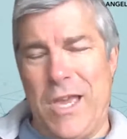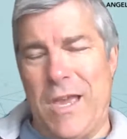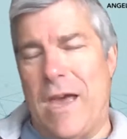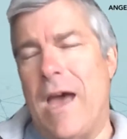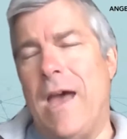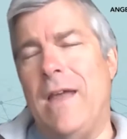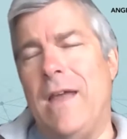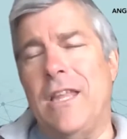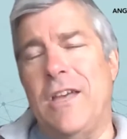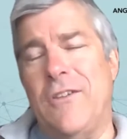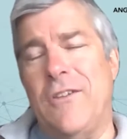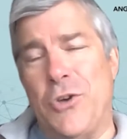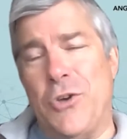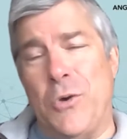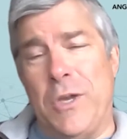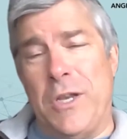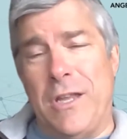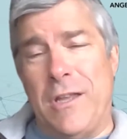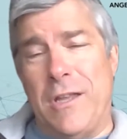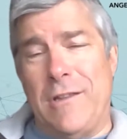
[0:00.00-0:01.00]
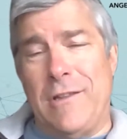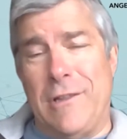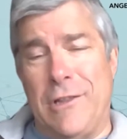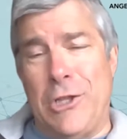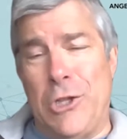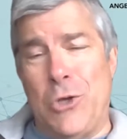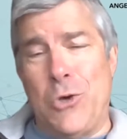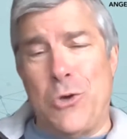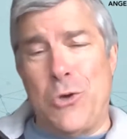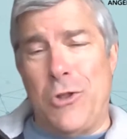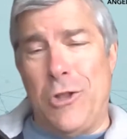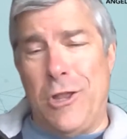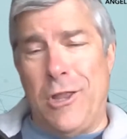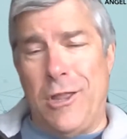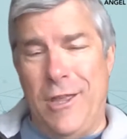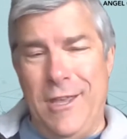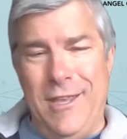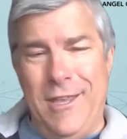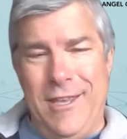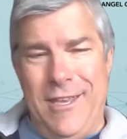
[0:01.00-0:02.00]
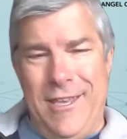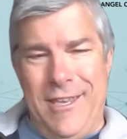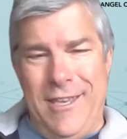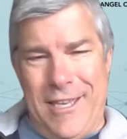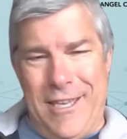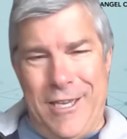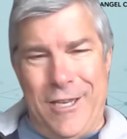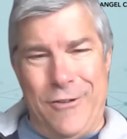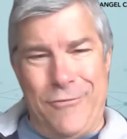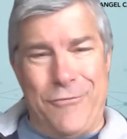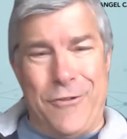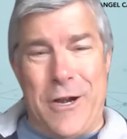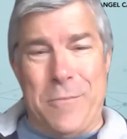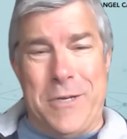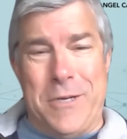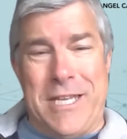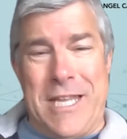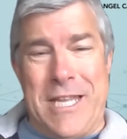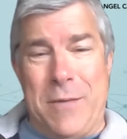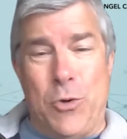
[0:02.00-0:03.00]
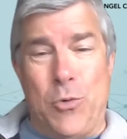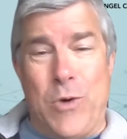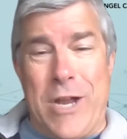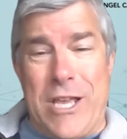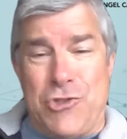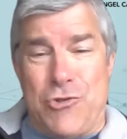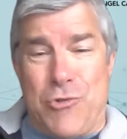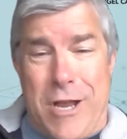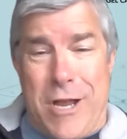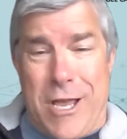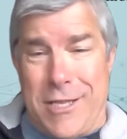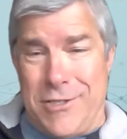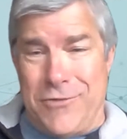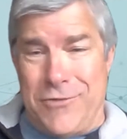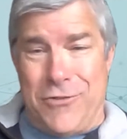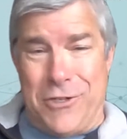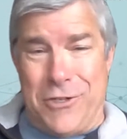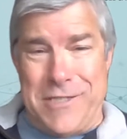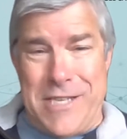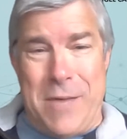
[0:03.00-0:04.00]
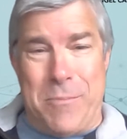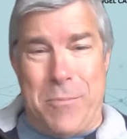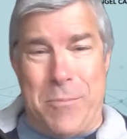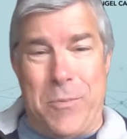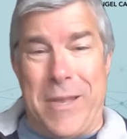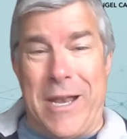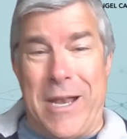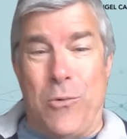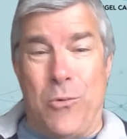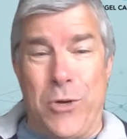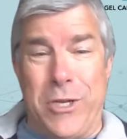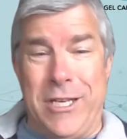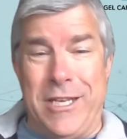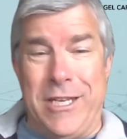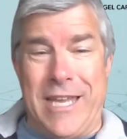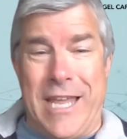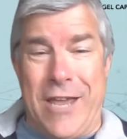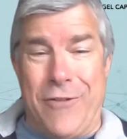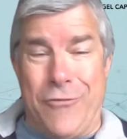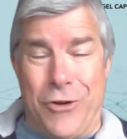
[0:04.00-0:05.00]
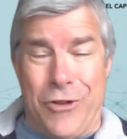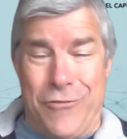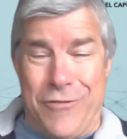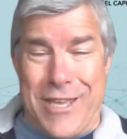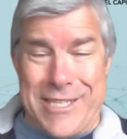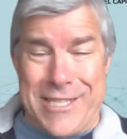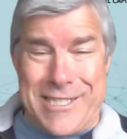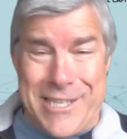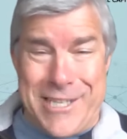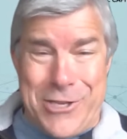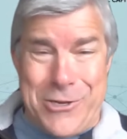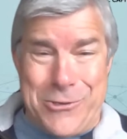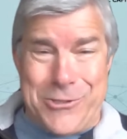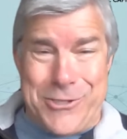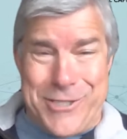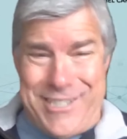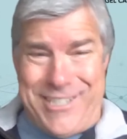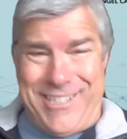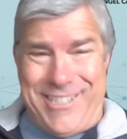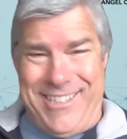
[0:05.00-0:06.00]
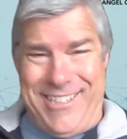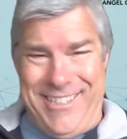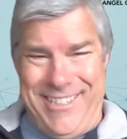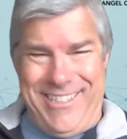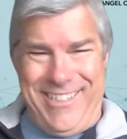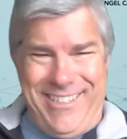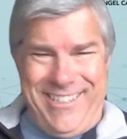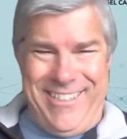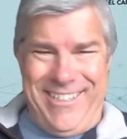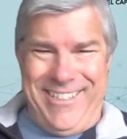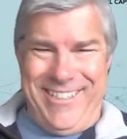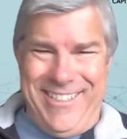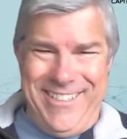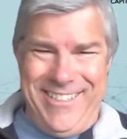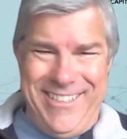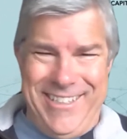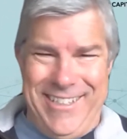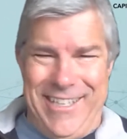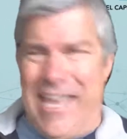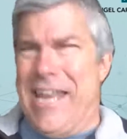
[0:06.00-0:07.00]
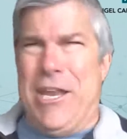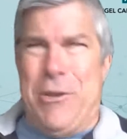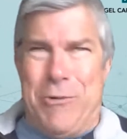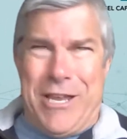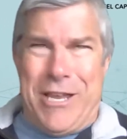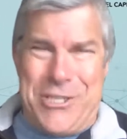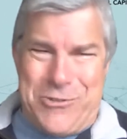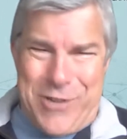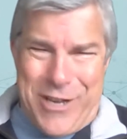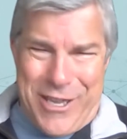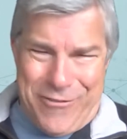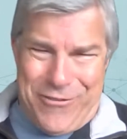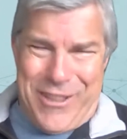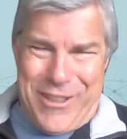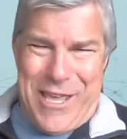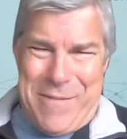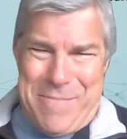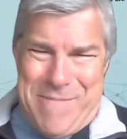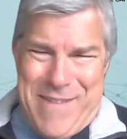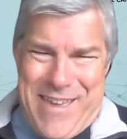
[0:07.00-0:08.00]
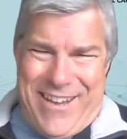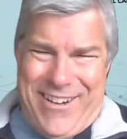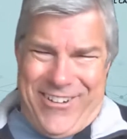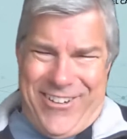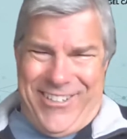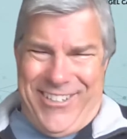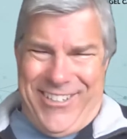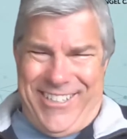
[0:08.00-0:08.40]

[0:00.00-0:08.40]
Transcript: I love going to local farm to table restaurants, for example, but I wouldn't ever invest in those. Any restaurant for that matter.